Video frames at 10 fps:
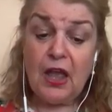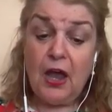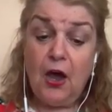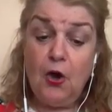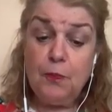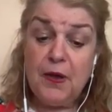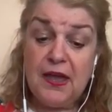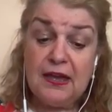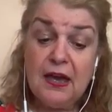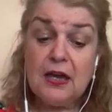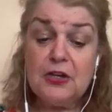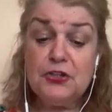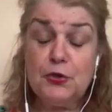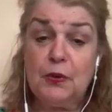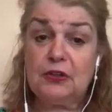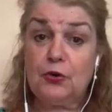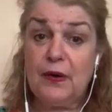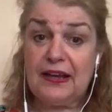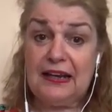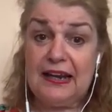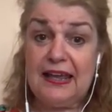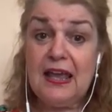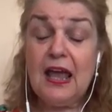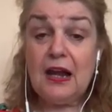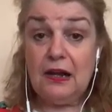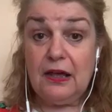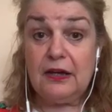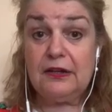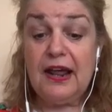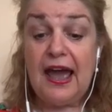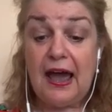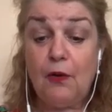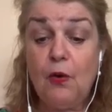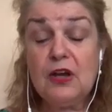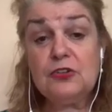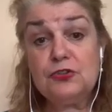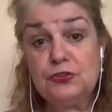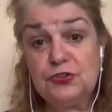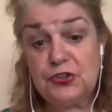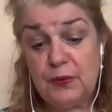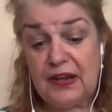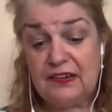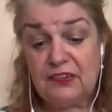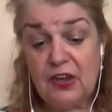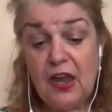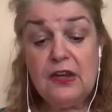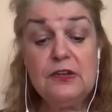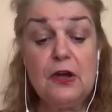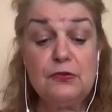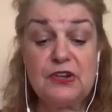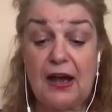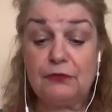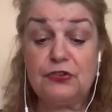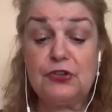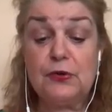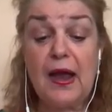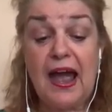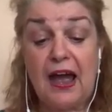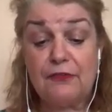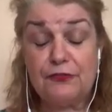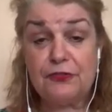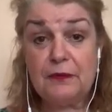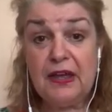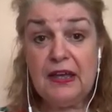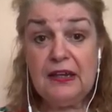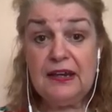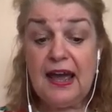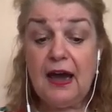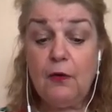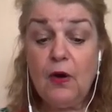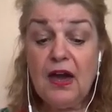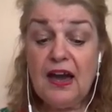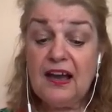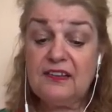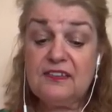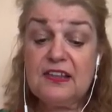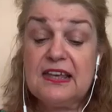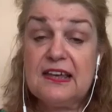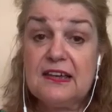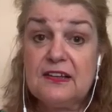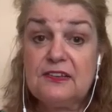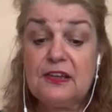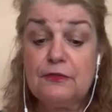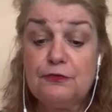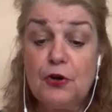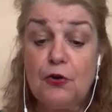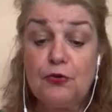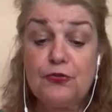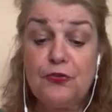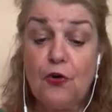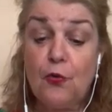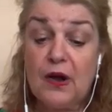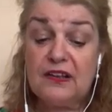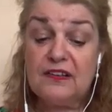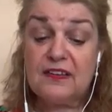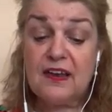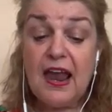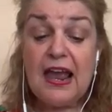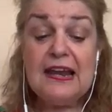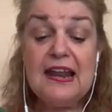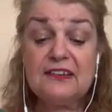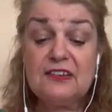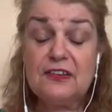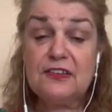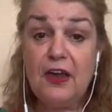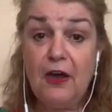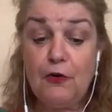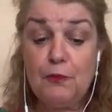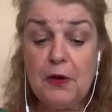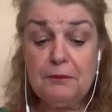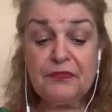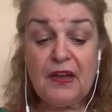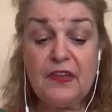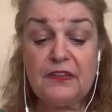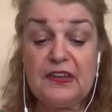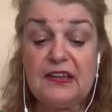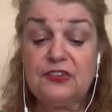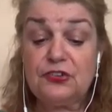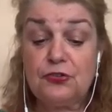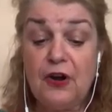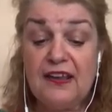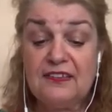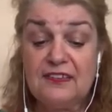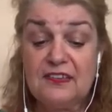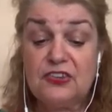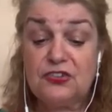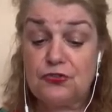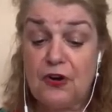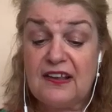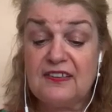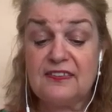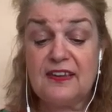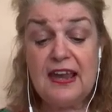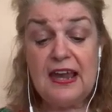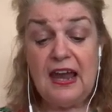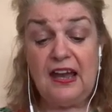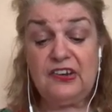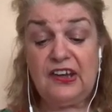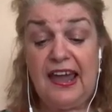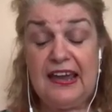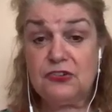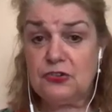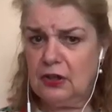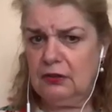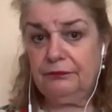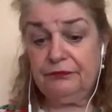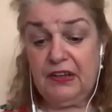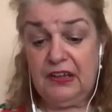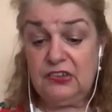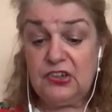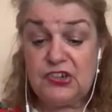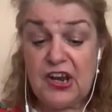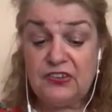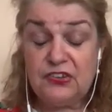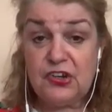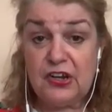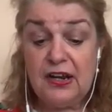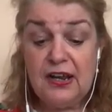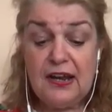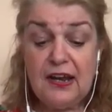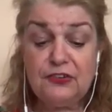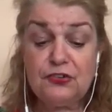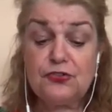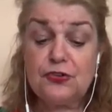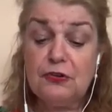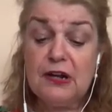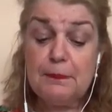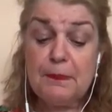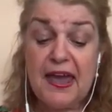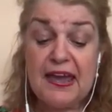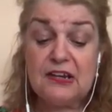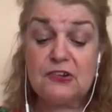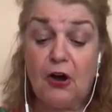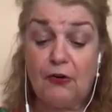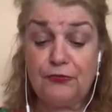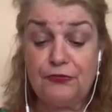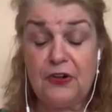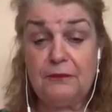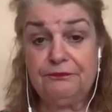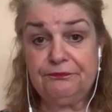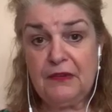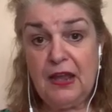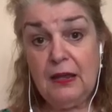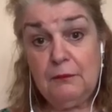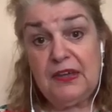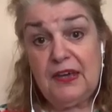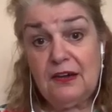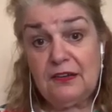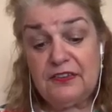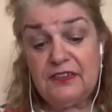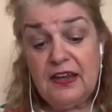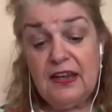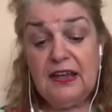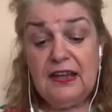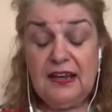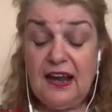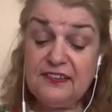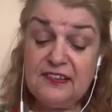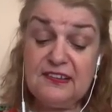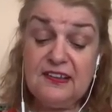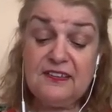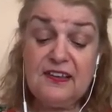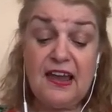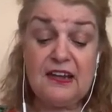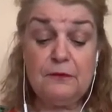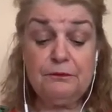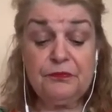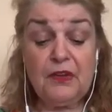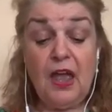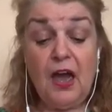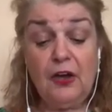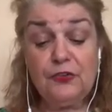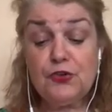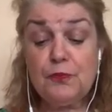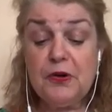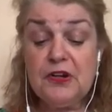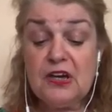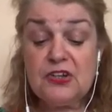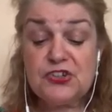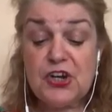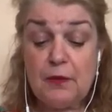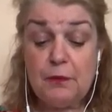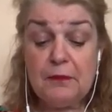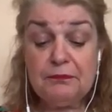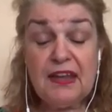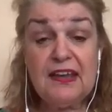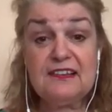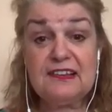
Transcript: hoping you will quickly learn how to chew it. No doubt you have. Now, as the years have rolled forwards, let us hope that the stress, the stress, and occasional indigestion has truly paid off. Because, as it is said, entrepreneurship is